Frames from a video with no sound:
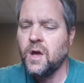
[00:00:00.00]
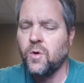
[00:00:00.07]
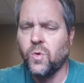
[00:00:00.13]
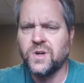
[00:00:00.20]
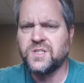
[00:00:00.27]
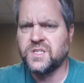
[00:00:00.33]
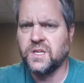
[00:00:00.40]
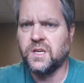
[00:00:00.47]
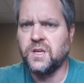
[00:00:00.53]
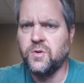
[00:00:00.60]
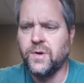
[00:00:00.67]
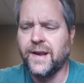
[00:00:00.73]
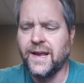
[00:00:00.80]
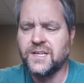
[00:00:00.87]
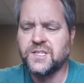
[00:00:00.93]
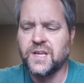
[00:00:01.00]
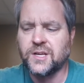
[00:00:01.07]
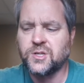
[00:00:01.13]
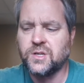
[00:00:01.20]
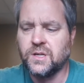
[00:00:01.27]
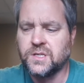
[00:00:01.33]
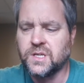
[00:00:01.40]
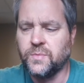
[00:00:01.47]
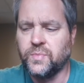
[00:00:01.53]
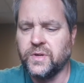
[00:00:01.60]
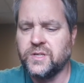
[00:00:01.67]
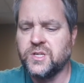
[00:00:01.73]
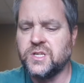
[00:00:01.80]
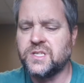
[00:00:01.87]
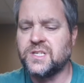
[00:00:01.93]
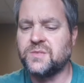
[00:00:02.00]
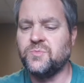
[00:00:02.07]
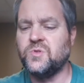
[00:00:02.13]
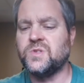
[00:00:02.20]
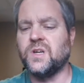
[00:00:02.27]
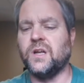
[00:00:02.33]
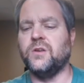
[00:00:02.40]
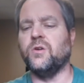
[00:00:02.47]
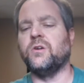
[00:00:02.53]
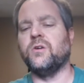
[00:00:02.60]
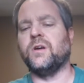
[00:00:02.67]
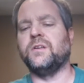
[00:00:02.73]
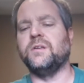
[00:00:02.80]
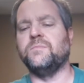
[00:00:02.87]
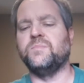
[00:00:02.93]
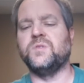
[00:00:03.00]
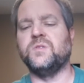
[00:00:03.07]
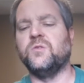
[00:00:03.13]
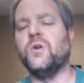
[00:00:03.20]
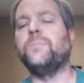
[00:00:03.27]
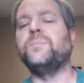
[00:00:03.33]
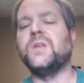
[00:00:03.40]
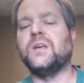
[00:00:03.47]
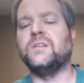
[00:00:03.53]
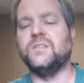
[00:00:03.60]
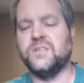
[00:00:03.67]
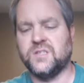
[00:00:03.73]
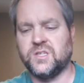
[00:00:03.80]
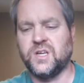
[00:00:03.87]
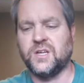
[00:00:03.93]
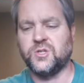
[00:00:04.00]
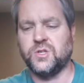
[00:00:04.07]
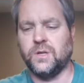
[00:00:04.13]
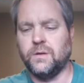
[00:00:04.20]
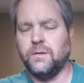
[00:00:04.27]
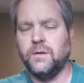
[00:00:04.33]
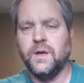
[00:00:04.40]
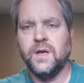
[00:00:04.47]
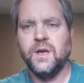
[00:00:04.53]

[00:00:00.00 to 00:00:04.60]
once the Q&A session is complete, Jesus moves on to a cryptic discussion